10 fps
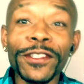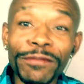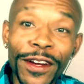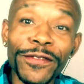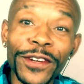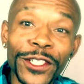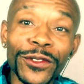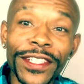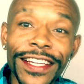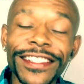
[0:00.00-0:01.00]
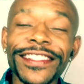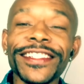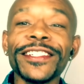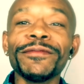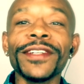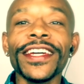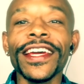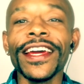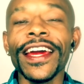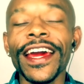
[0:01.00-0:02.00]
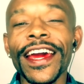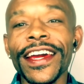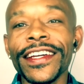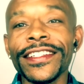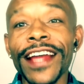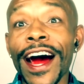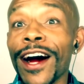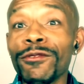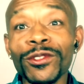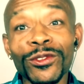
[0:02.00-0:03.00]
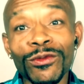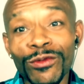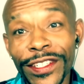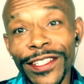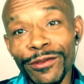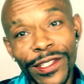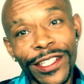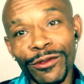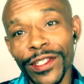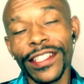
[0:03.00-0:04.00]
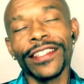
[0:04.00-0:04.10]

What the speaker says: my first relationship and I was really, really, really,